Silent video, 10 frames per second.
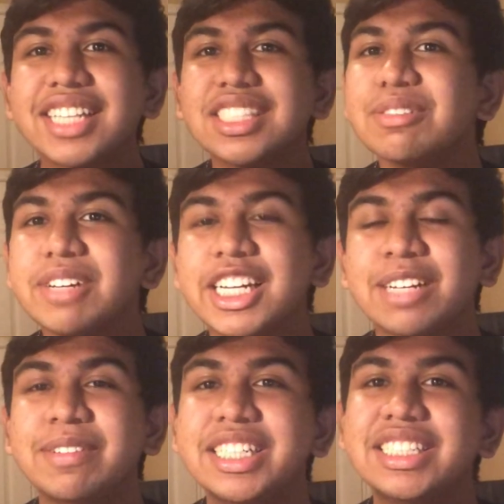It's Winning
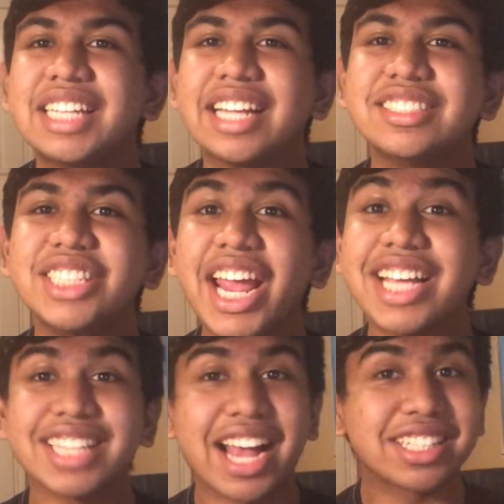Image, and today
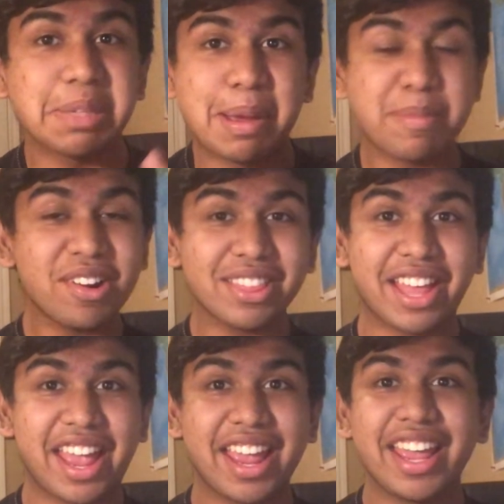is actually my
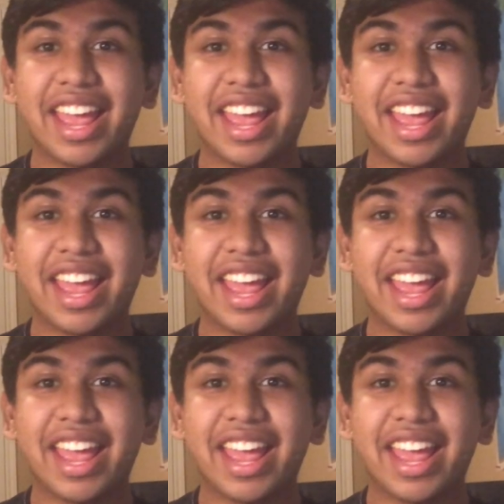birthday.